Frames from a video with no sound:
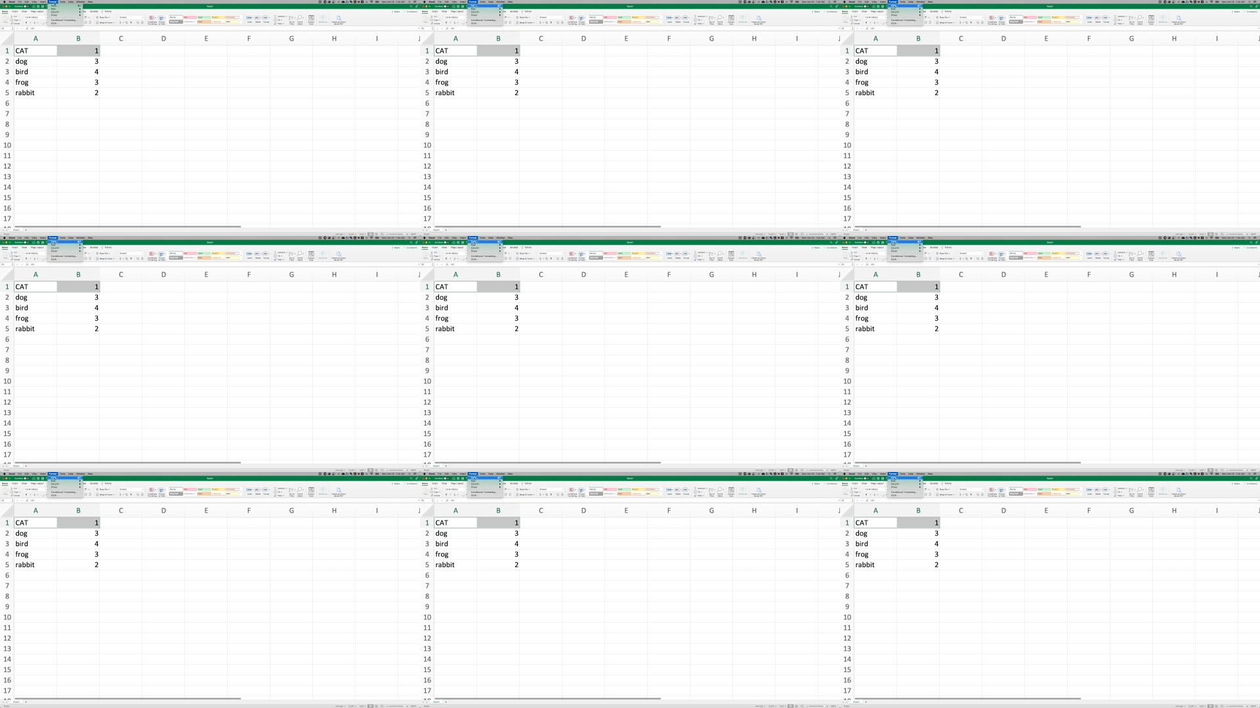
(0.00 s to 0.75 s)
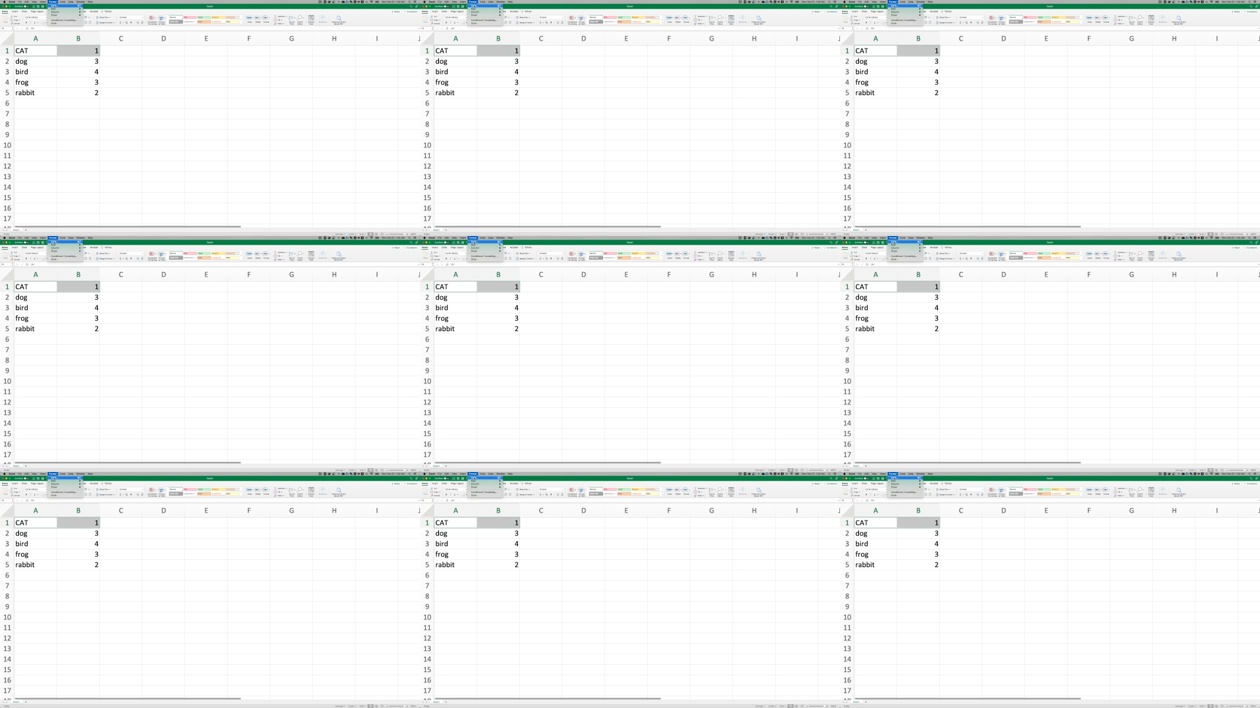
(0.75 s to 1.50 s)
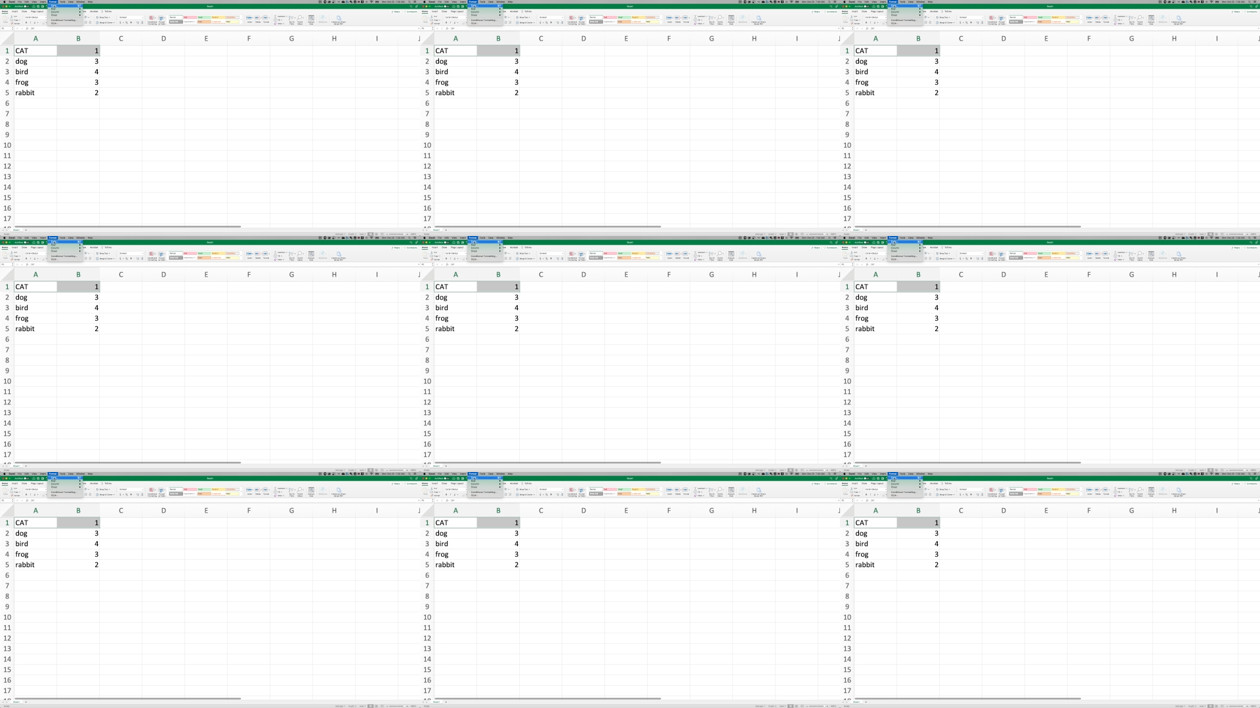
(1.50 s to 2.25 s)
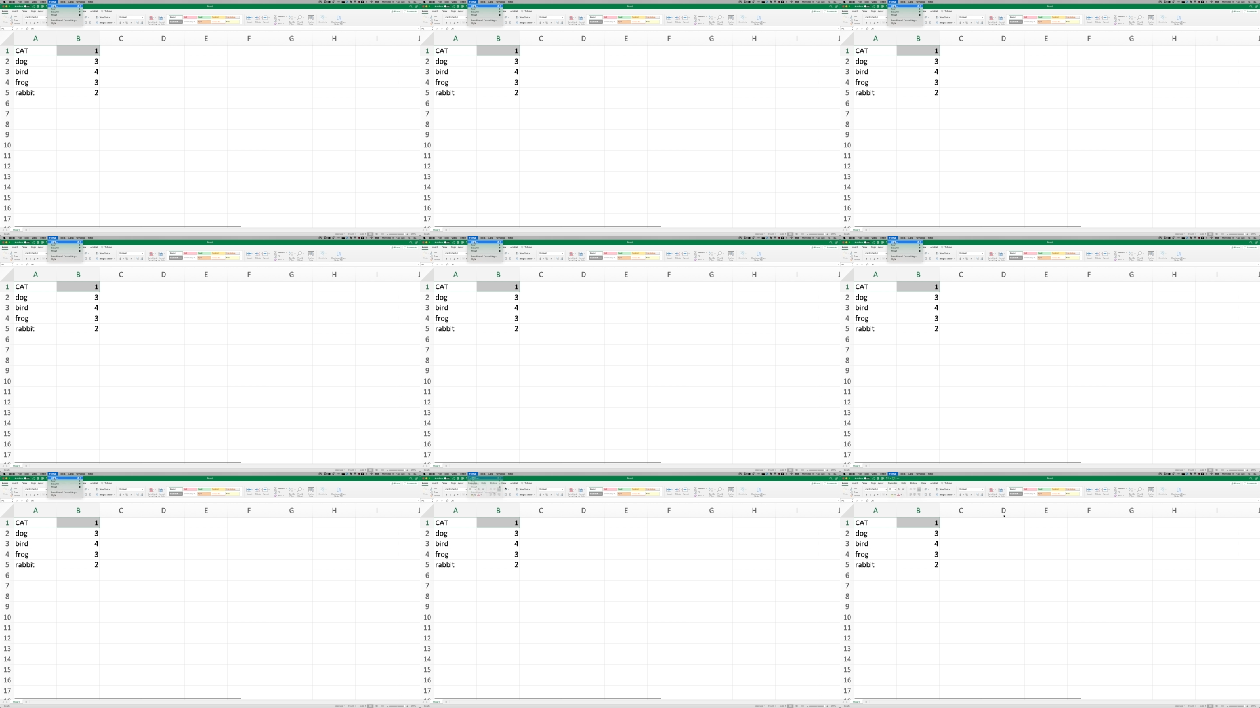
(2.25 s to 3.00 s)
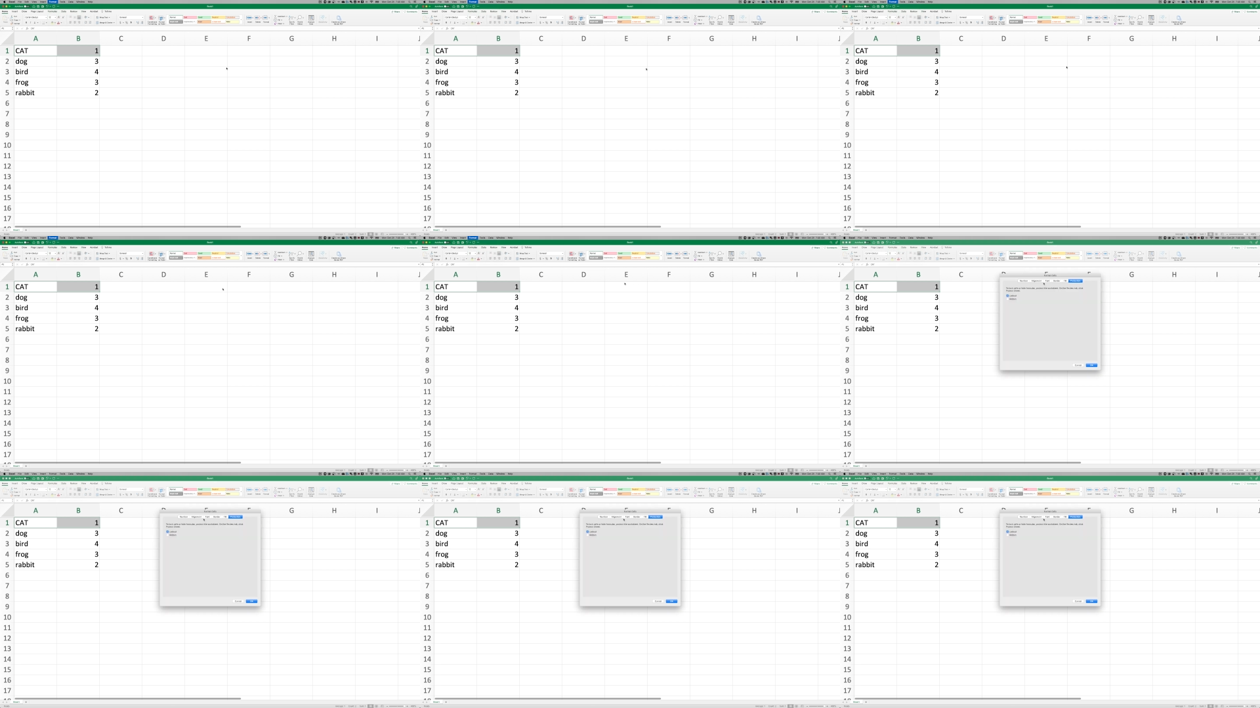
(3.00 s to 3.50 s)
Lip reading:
Nobody's mouth can be seen.